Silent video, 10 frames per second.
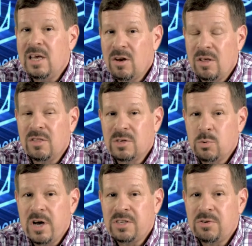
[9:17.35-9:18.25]
in on
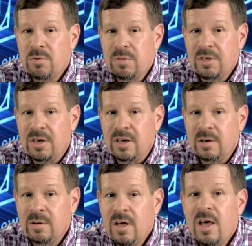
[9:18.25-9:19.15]
this Western thing